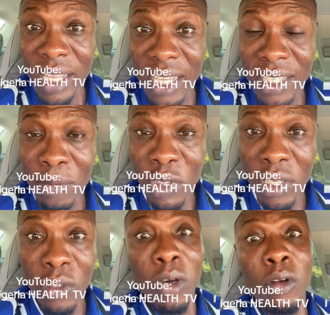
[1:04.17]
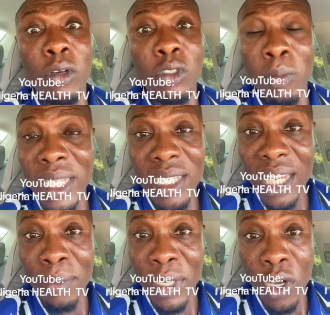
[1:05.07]
symptoms, you
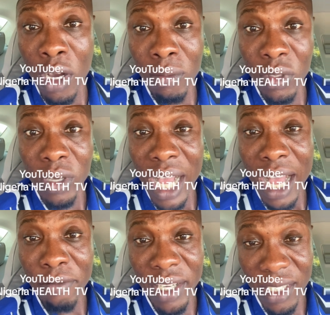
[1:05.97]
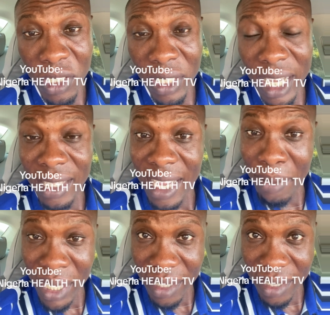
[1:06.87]
automatically have gestational
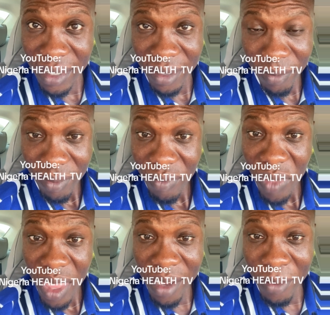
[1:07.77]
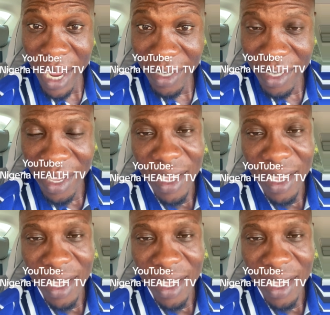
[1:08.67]
diabetes, right?